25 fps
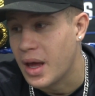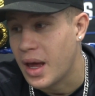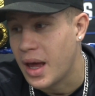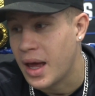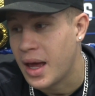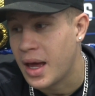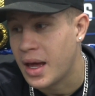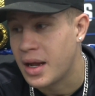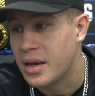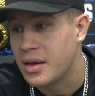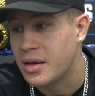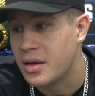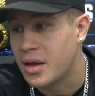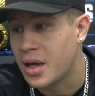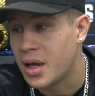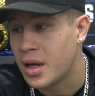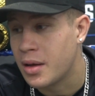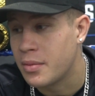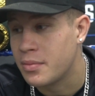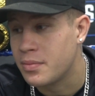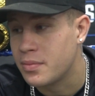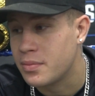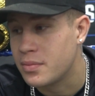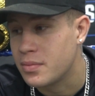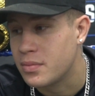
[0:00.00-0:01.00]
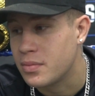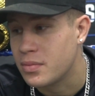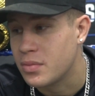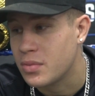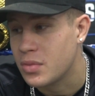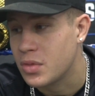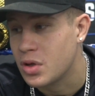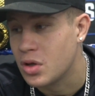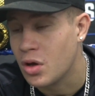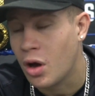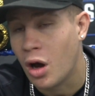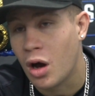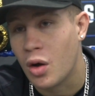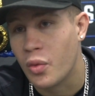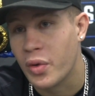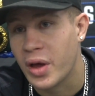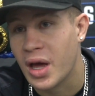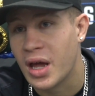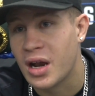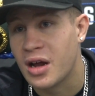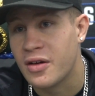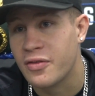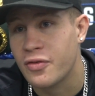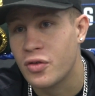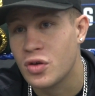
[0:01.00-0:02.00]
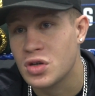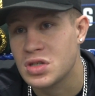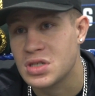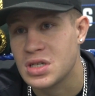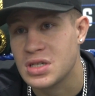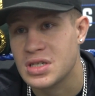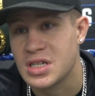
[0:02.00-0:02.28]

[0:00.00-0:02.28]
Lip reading: and we had our first